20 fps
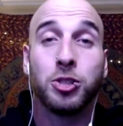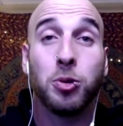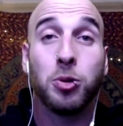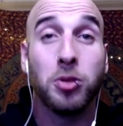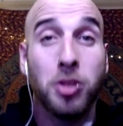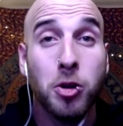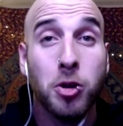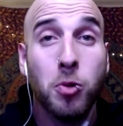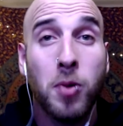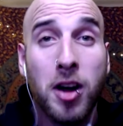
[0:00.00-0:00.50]
a
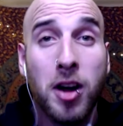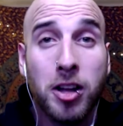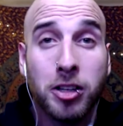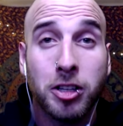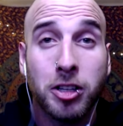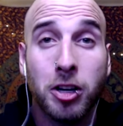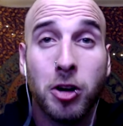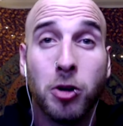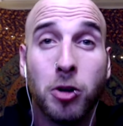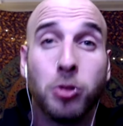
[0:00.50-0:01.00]
little while
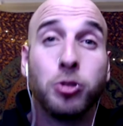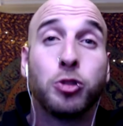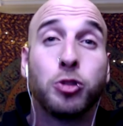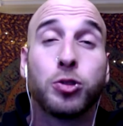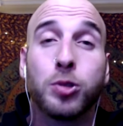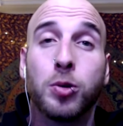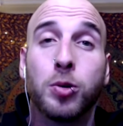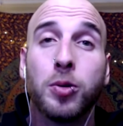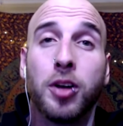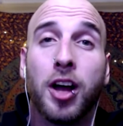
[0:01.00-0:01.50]
ago,
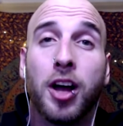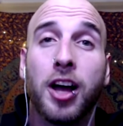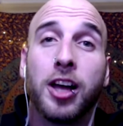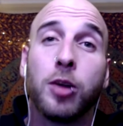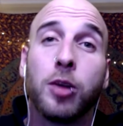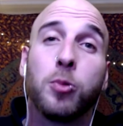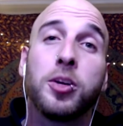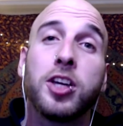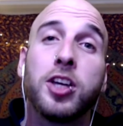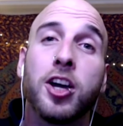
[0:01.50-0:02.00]
Drew
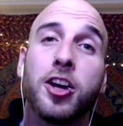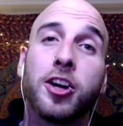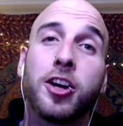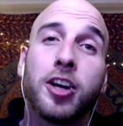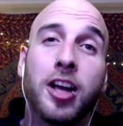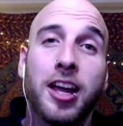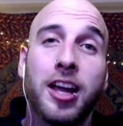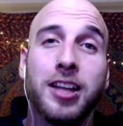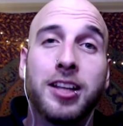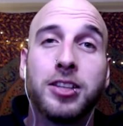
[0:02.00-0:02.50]
and we got
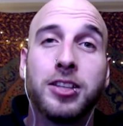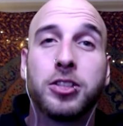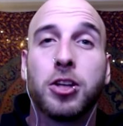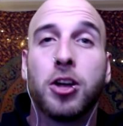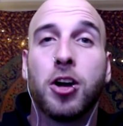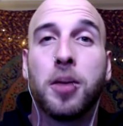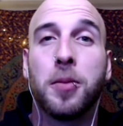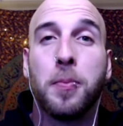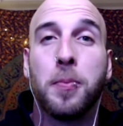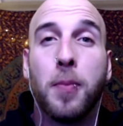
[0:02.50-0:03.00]
our hands
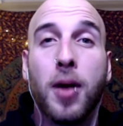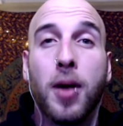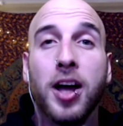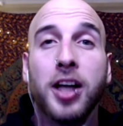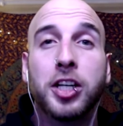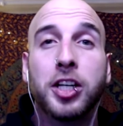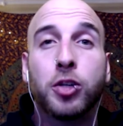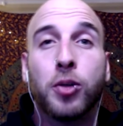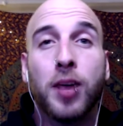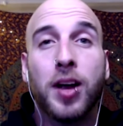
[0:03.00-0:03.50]
on
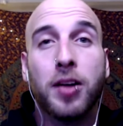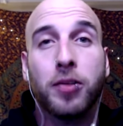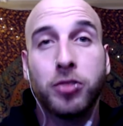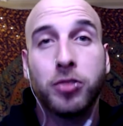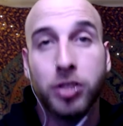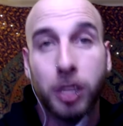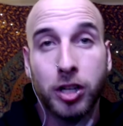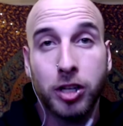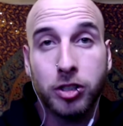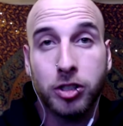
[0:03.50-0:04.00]

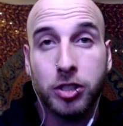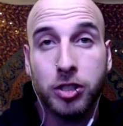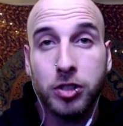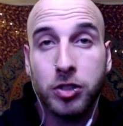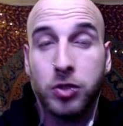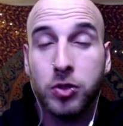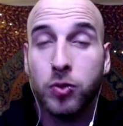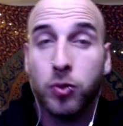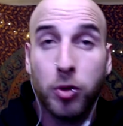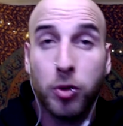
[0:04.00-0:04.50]
Minecraft
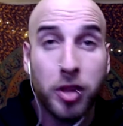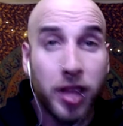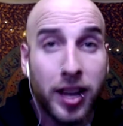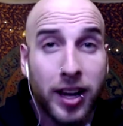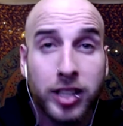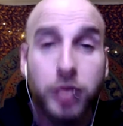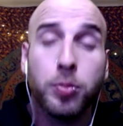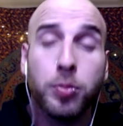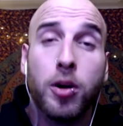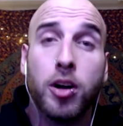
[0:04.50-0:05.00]
Dungeons for the
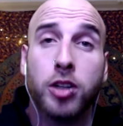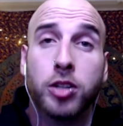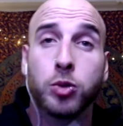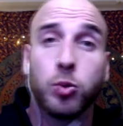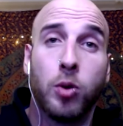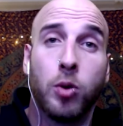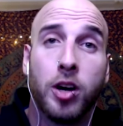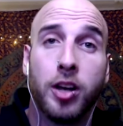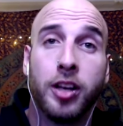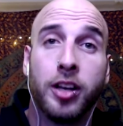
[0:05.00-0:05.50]
Xbox
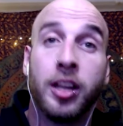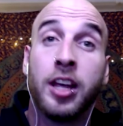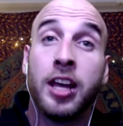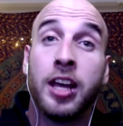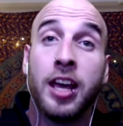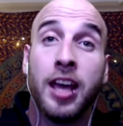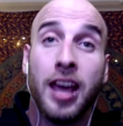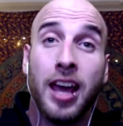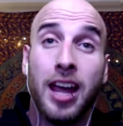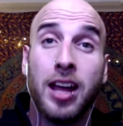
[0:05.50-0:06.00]
One,
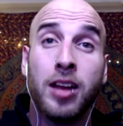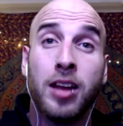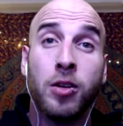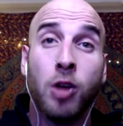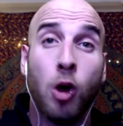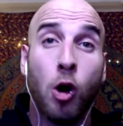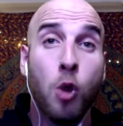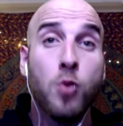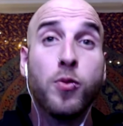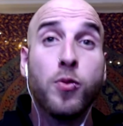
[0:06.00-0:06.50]
and
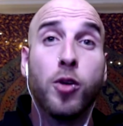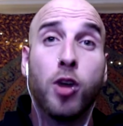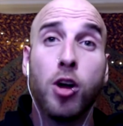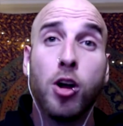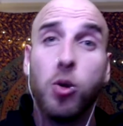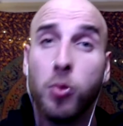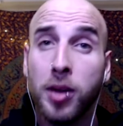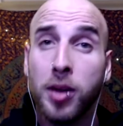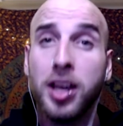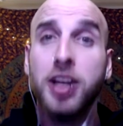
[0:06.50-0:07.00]

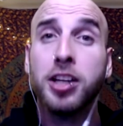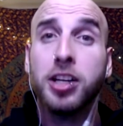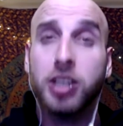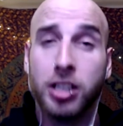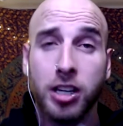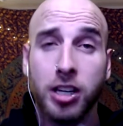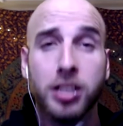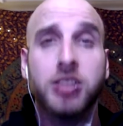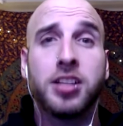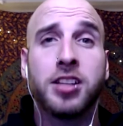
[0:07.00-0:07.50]
overall we had a
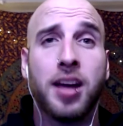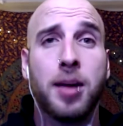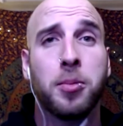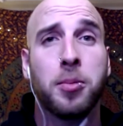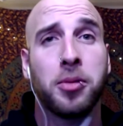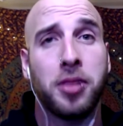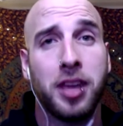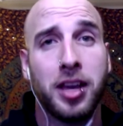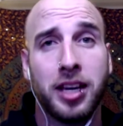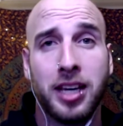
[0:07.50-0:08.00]
good time
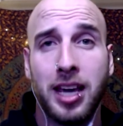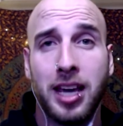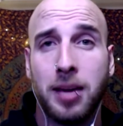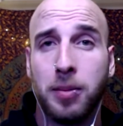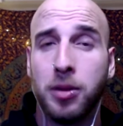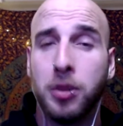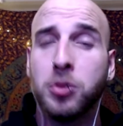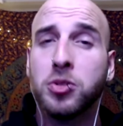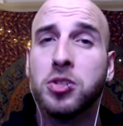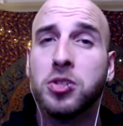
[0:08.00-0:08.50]
with that game.
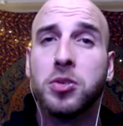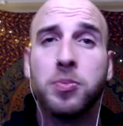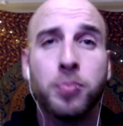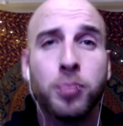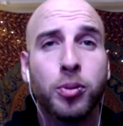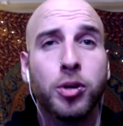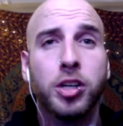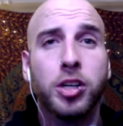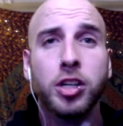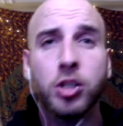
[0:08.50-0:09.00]
It's a
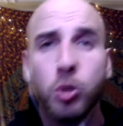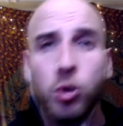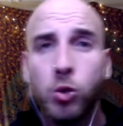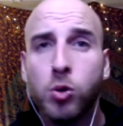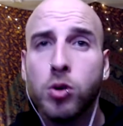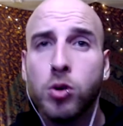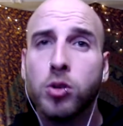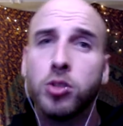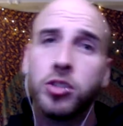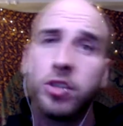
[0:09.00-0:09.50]
pretty
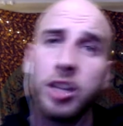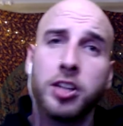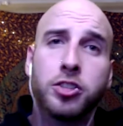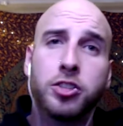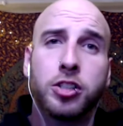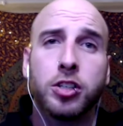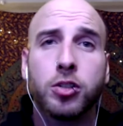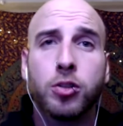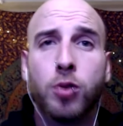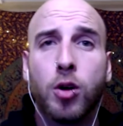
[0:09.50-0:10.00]
cool
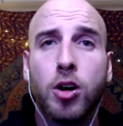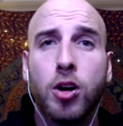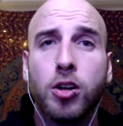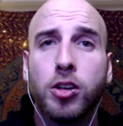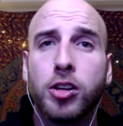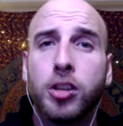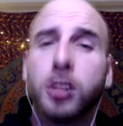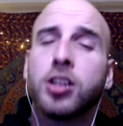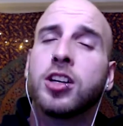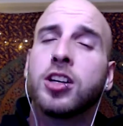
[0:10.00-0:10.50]
dungeon
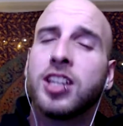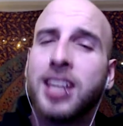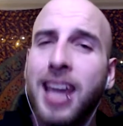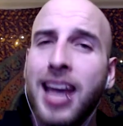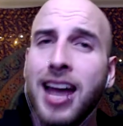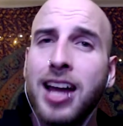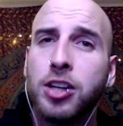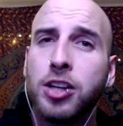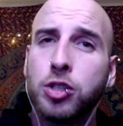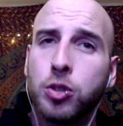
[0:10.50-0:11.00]
crawler,
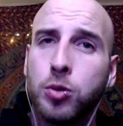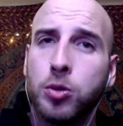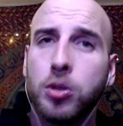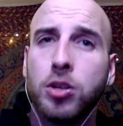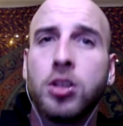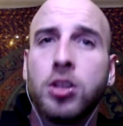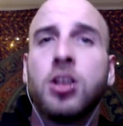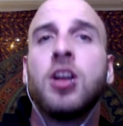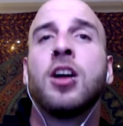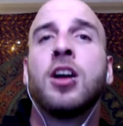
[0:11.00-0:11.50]

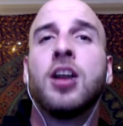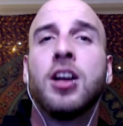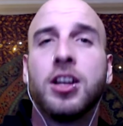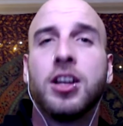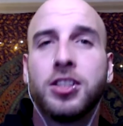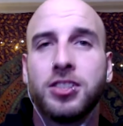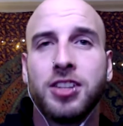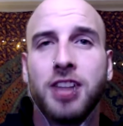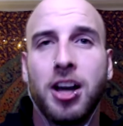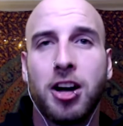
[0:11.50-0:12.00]
casual
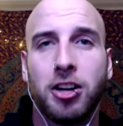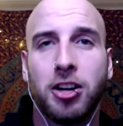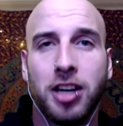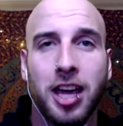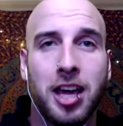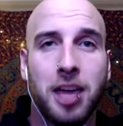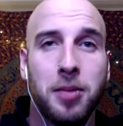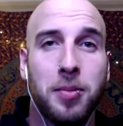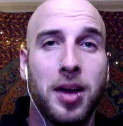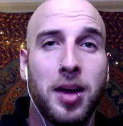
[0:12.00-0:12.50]
style
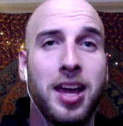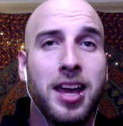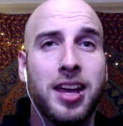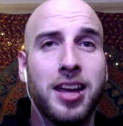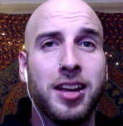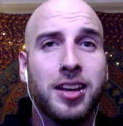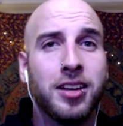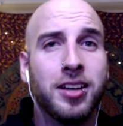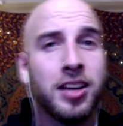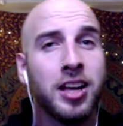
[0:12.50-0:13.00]
game,
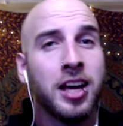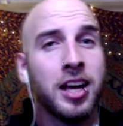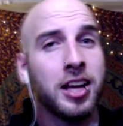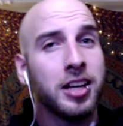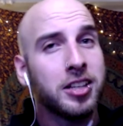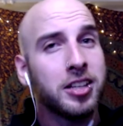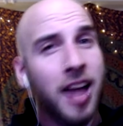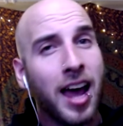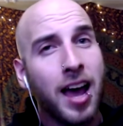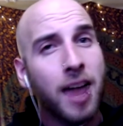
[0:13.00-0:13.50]
and
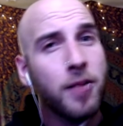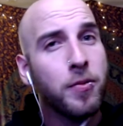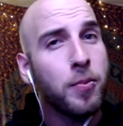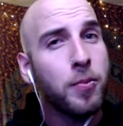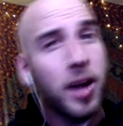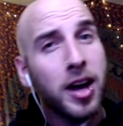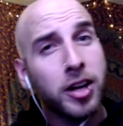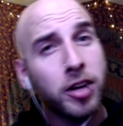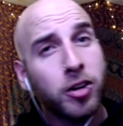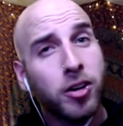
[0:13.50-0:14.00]
to have
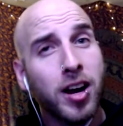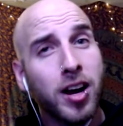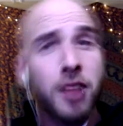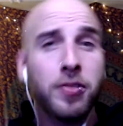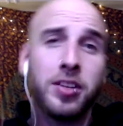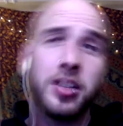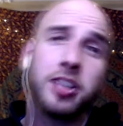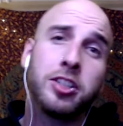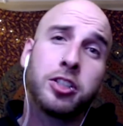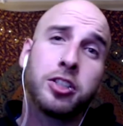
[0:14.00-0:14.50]

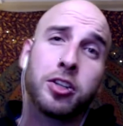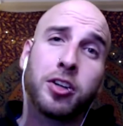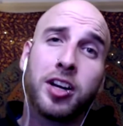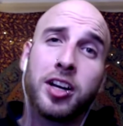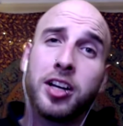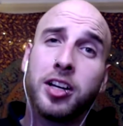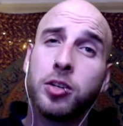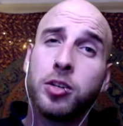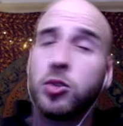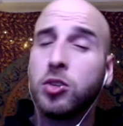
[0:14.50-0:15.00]
Minecraft
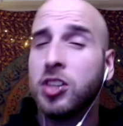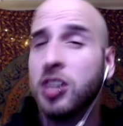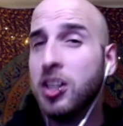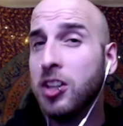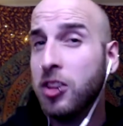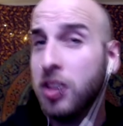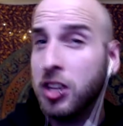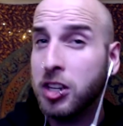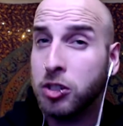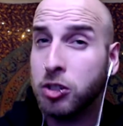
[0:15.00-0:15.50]
integrated to
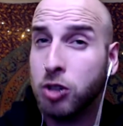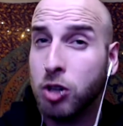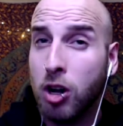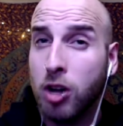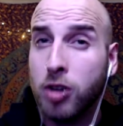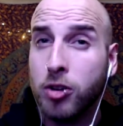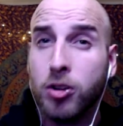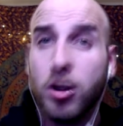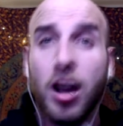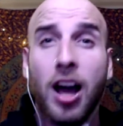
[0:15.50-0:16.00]
this
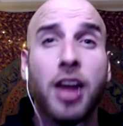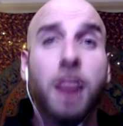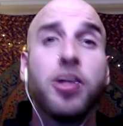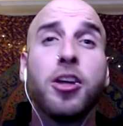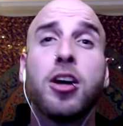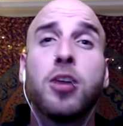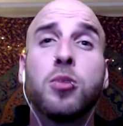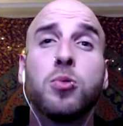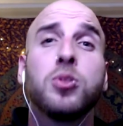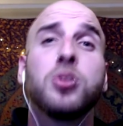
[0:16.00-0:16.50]
genre I
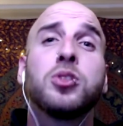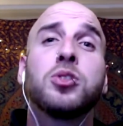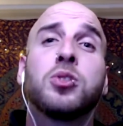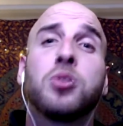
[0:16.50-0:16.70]
thought was